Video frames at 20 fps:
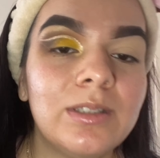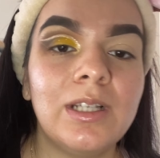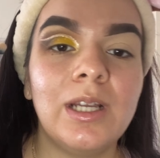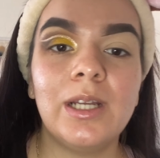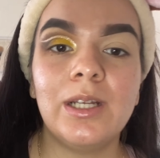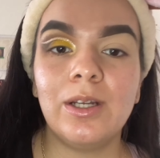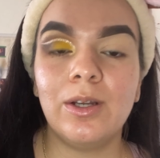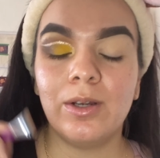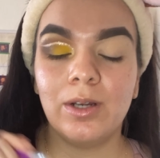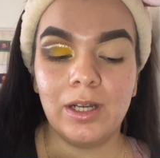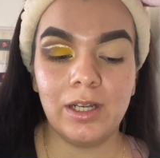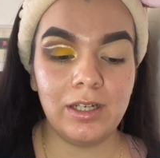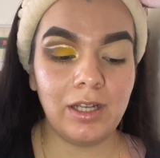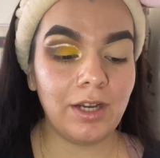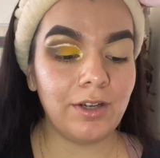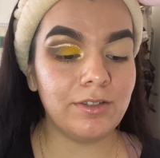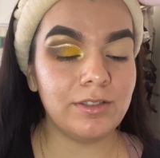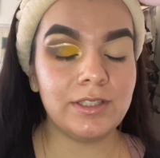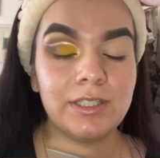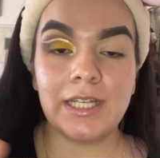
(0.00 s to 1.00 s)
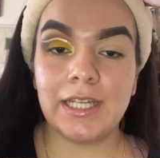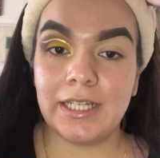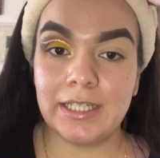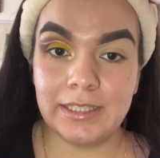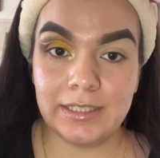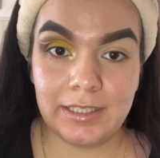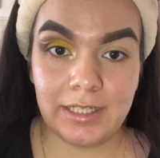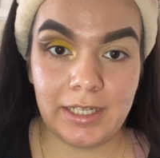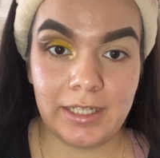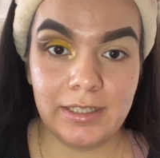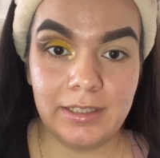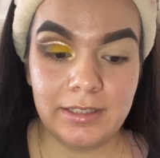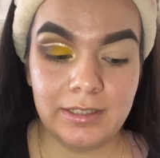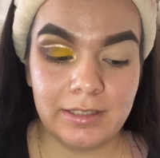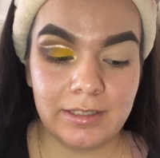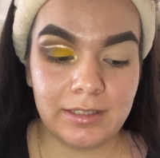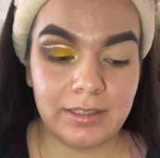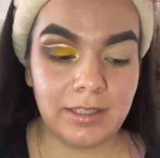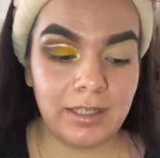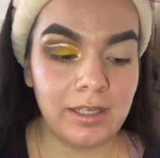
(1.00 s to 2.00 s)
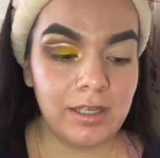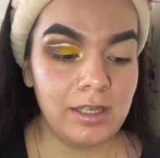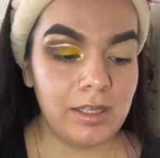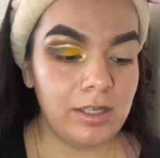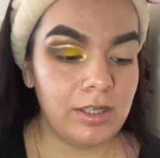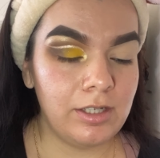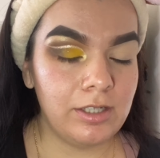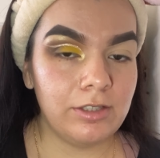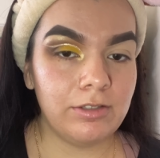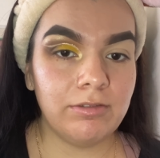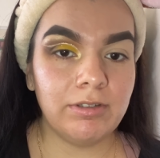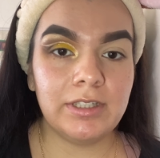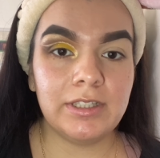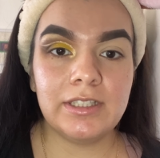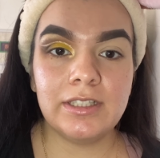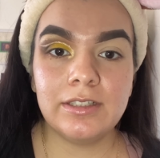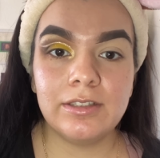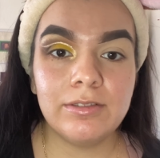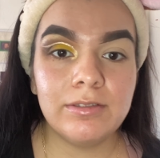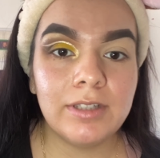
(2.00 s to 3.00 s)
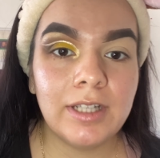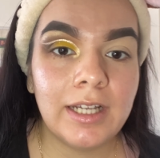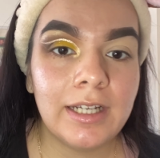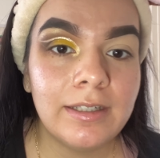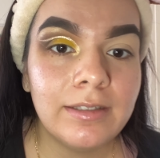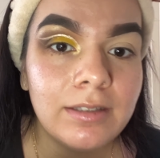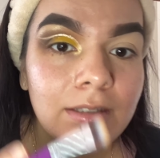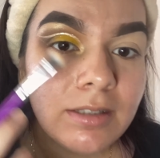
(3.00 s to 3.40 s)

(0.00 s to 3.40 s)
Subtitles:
like her highlighter is intense, so I did do that.